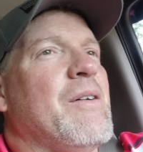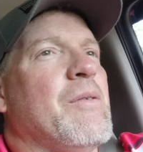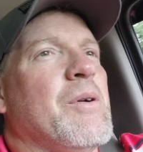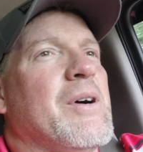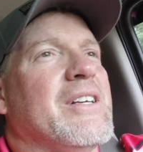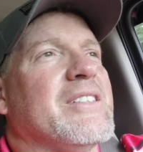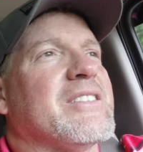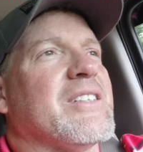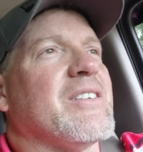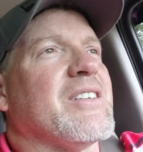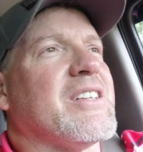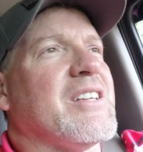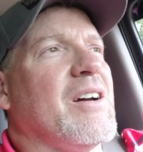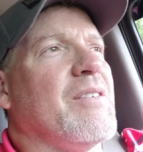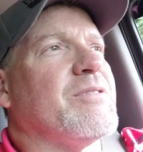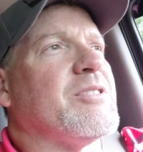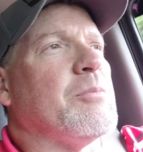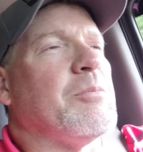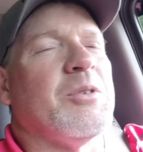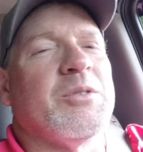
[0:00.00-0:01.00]
wasn't
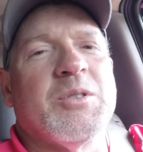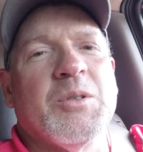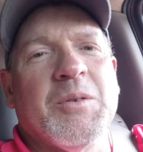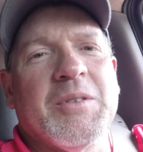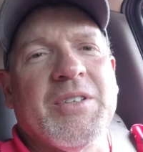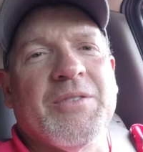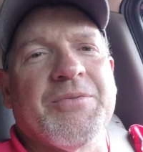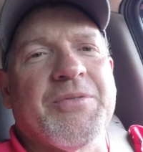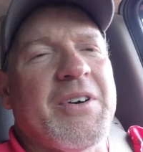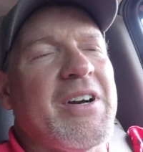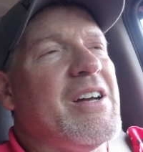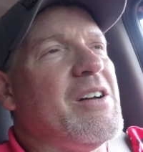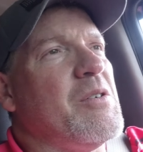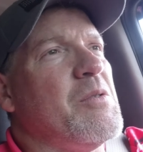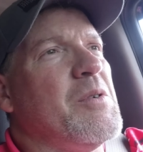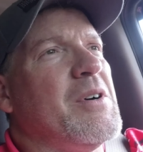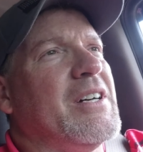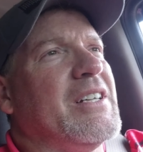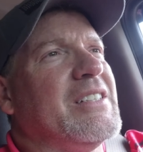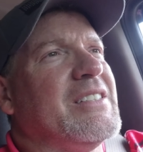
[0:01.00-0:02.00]
comfortable doing the front
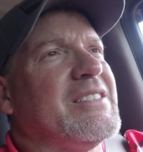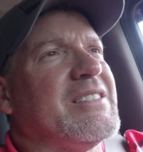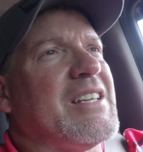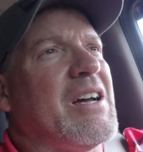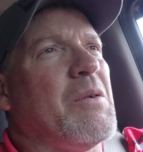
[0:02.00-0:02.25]
ones.